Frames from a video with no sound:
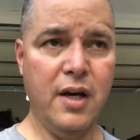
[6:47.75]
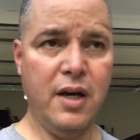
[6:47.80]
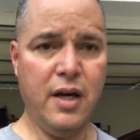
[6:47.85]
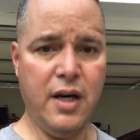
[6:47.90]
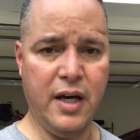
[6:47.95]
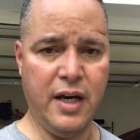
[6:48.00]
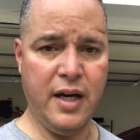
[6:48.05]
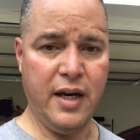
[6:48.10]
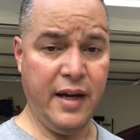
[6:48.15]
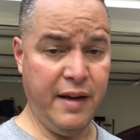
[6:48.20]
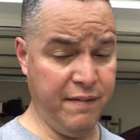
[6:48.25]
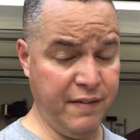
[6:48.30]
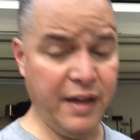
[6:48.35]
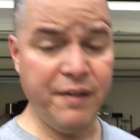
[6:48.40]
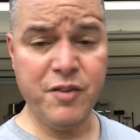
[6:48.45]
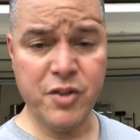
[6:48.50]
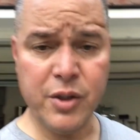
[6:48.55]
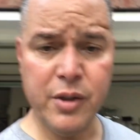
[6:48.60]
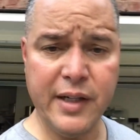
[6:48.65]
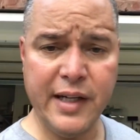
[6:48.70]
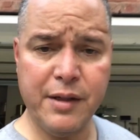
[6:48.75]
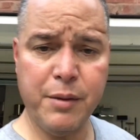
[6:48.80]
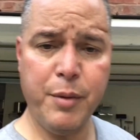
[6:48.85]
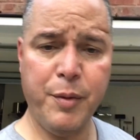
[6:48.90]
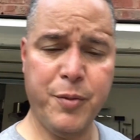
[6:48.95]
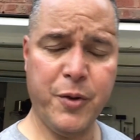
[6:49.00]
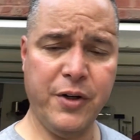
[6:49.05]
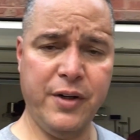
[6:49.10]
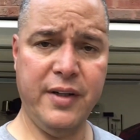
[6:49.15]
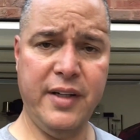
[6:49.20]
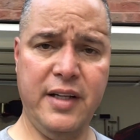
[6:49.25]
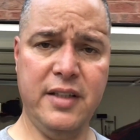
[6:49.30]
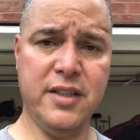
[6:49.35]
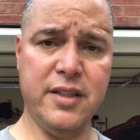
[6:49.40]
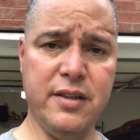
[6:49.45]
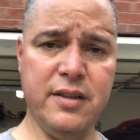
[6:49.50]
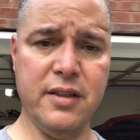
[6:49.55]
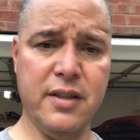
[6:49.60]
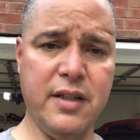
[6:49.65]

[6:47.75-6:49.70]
and they've turned out to be pretty decent.